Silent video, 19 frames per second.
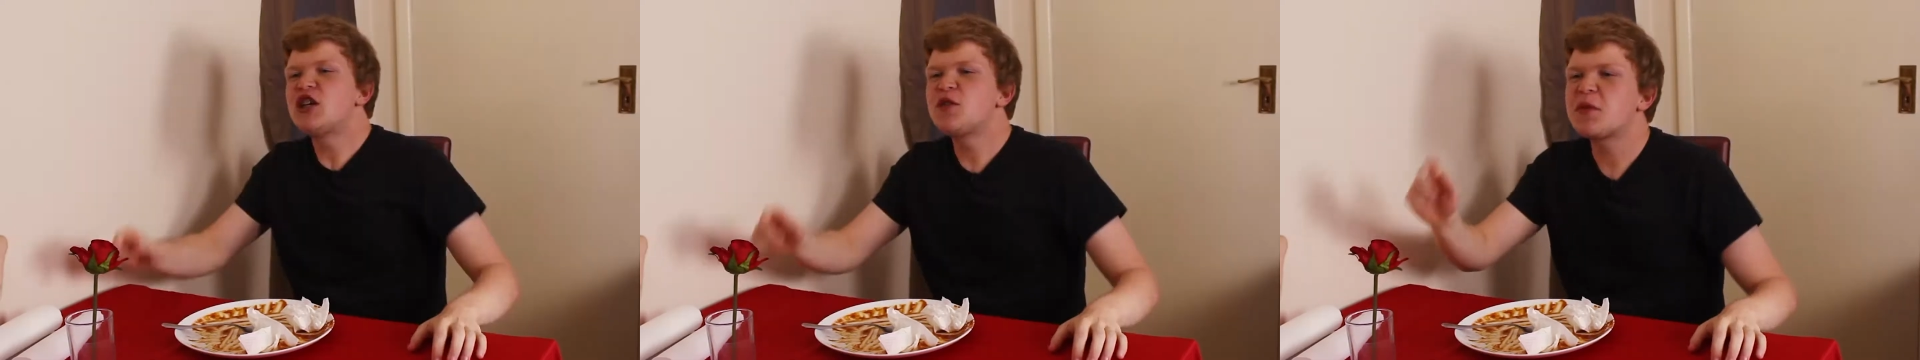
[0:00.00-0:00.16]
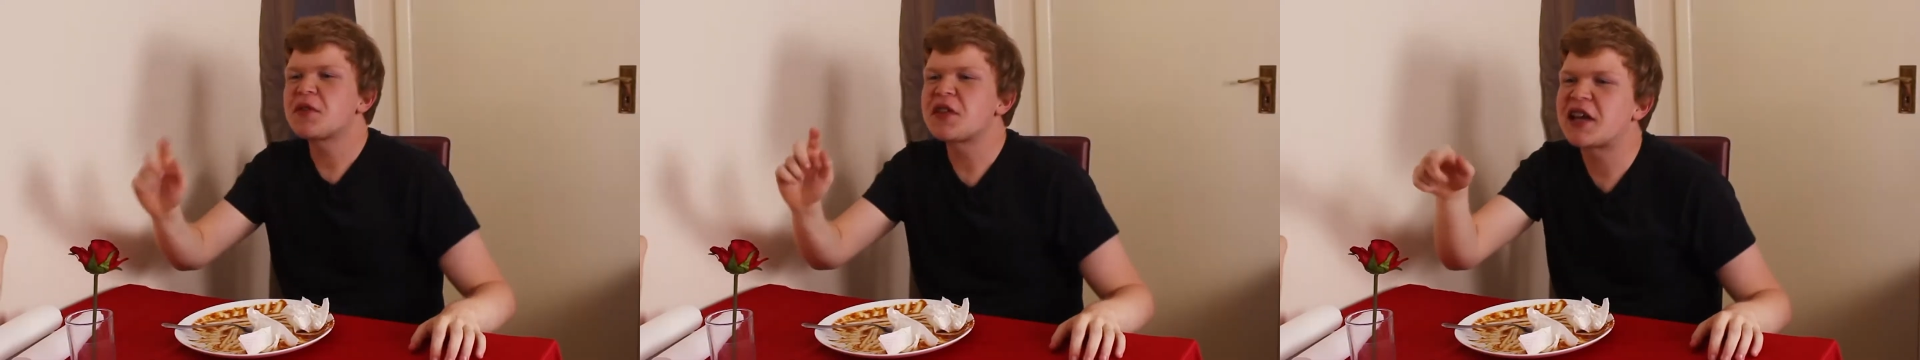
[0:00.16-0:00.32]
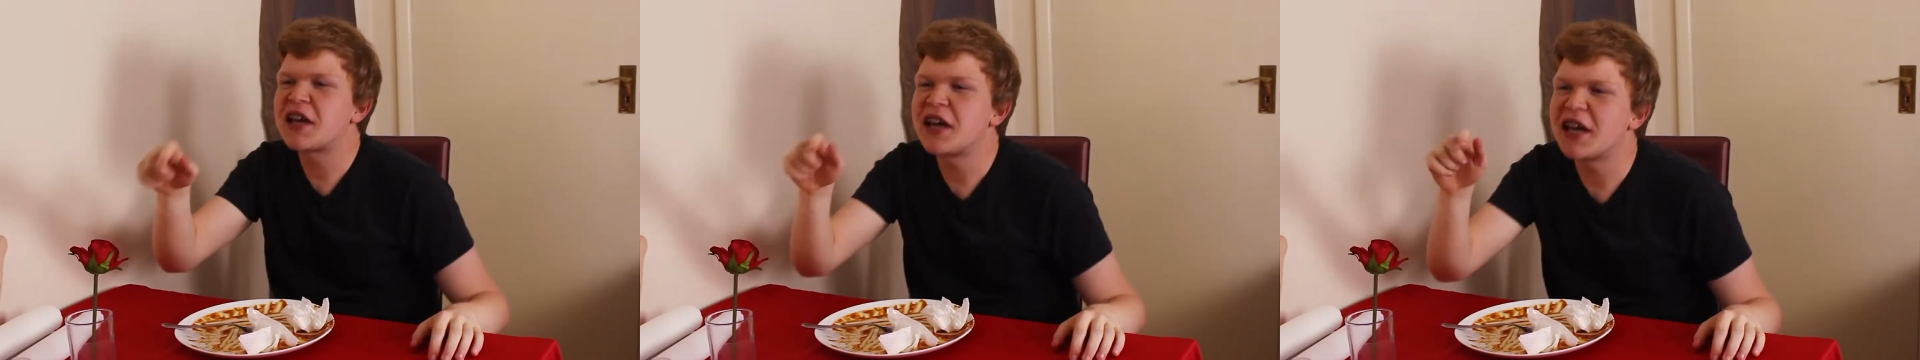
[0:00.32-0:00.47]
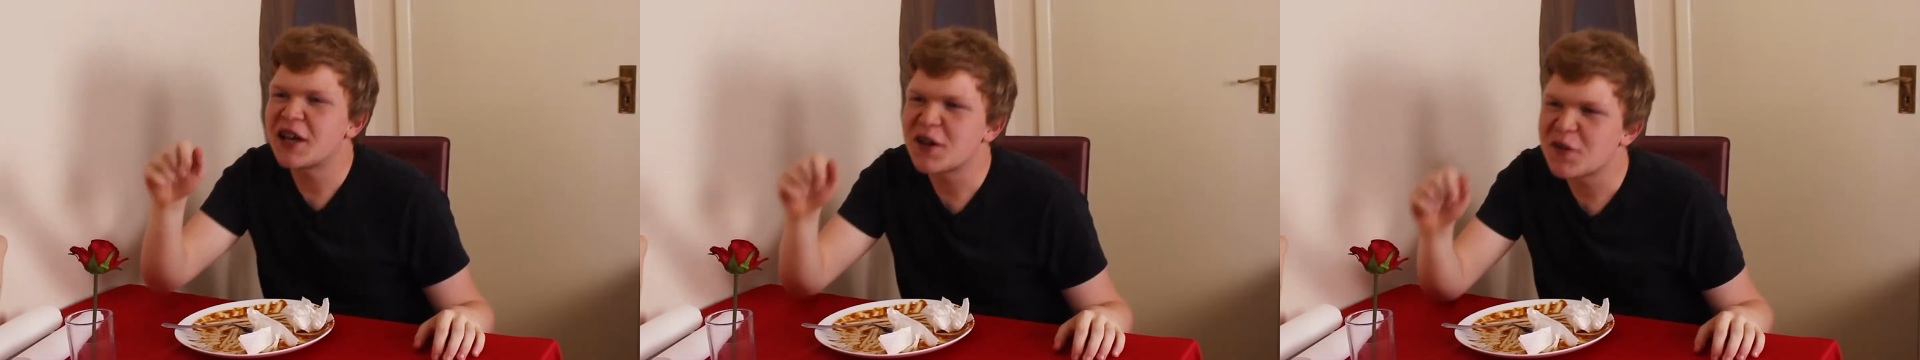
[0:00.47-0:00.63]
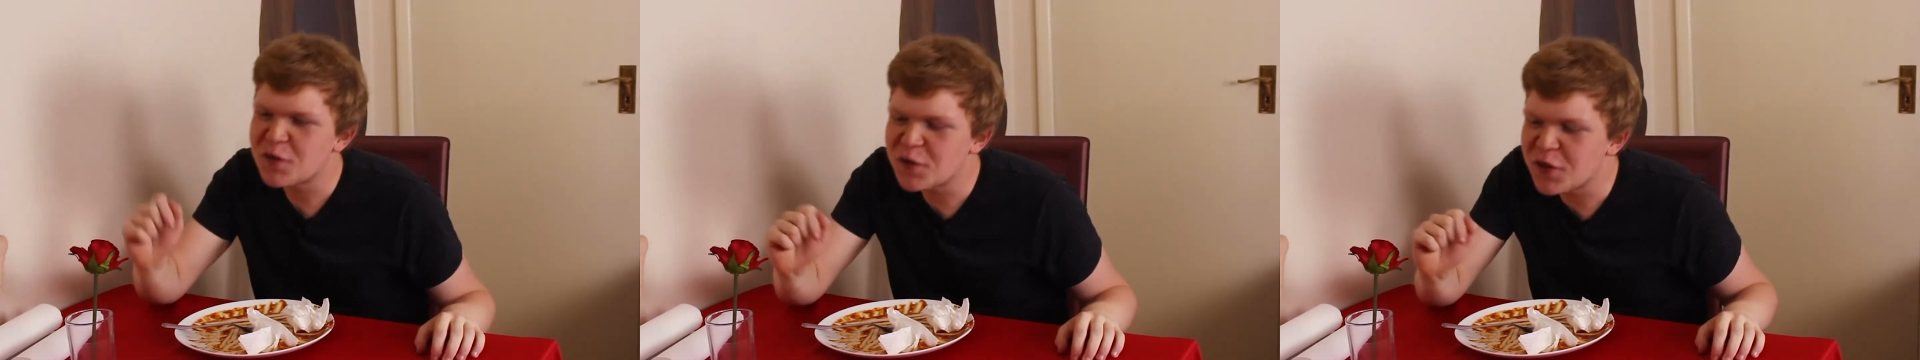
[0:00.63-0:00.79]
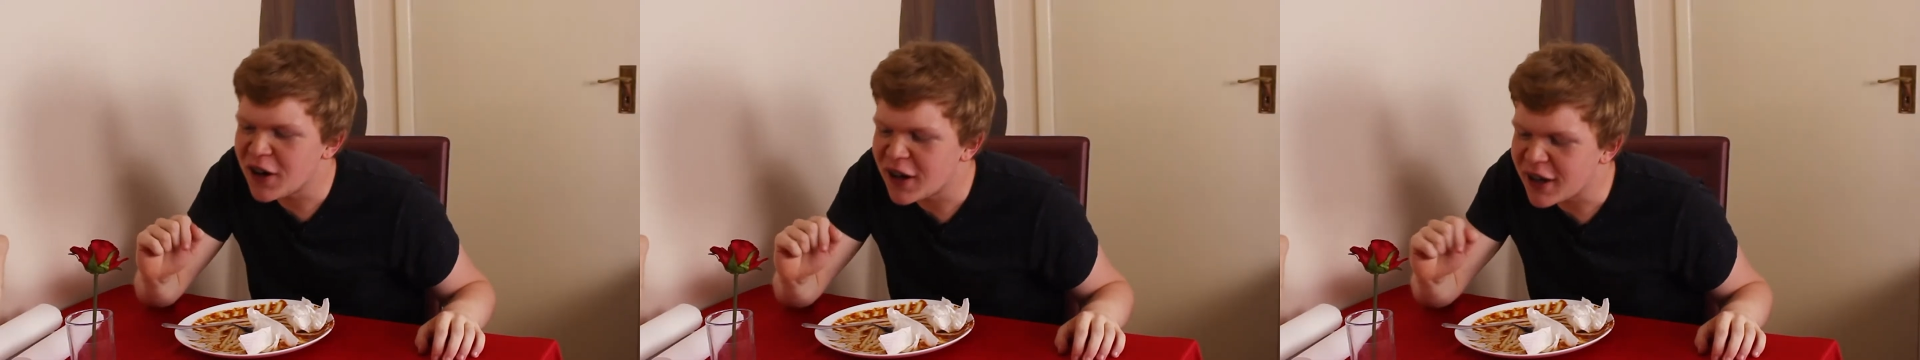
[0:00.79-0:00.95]
You are the king
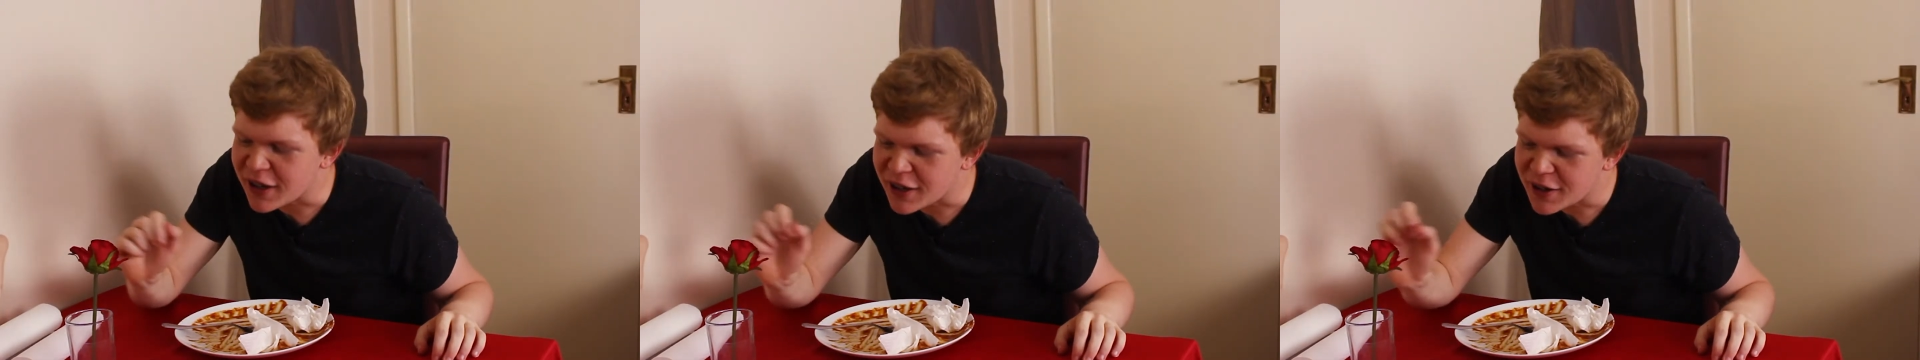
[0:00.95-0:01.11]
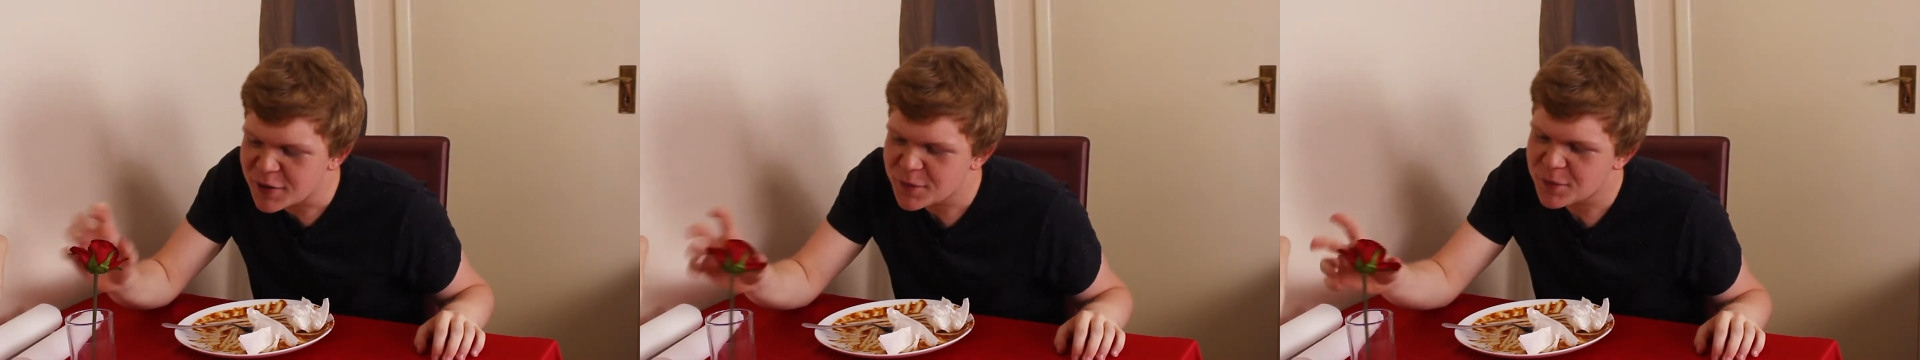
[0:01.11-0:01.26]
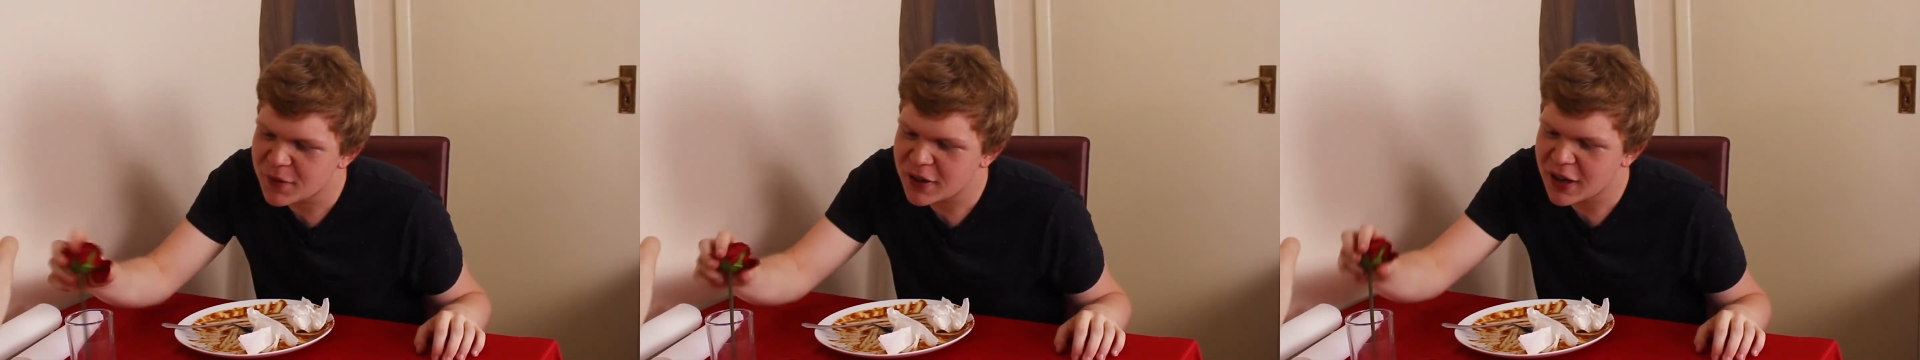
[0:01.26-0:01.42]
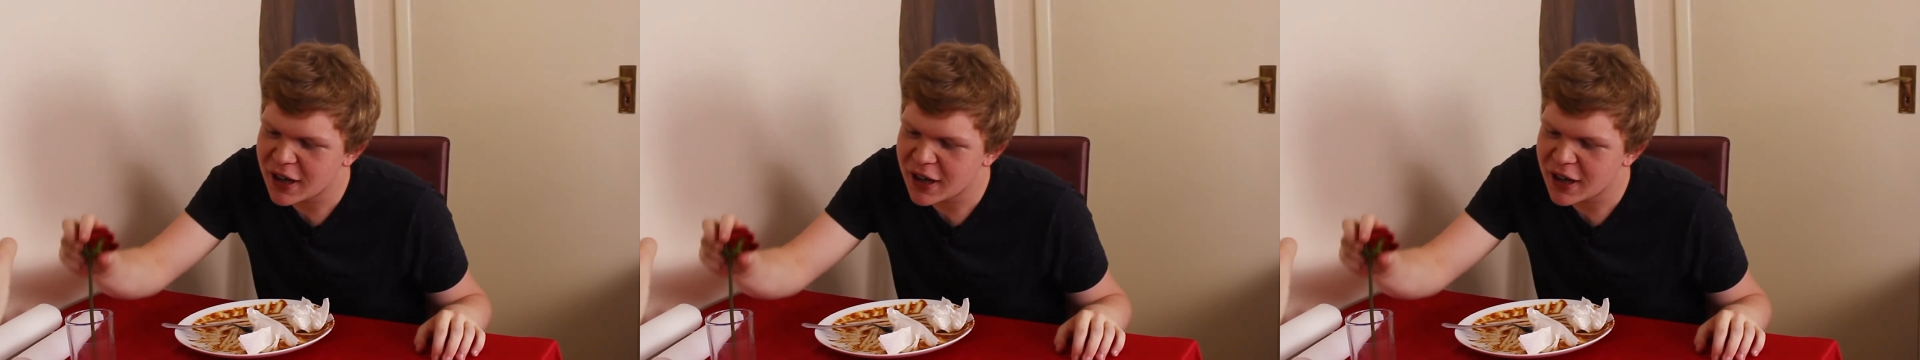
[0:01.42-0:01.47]
of fire,